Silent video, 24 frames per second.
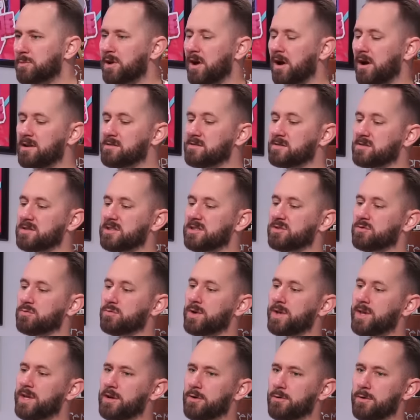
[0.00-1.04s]
To be honest, it's
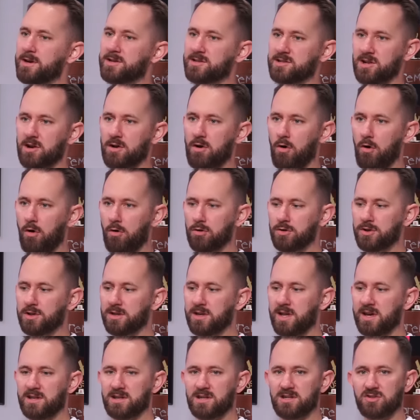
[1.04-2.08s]
really great to hold it
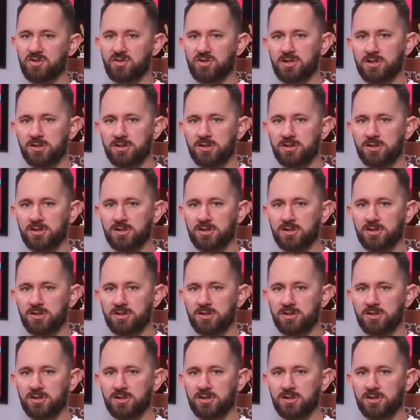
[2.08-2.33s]
like this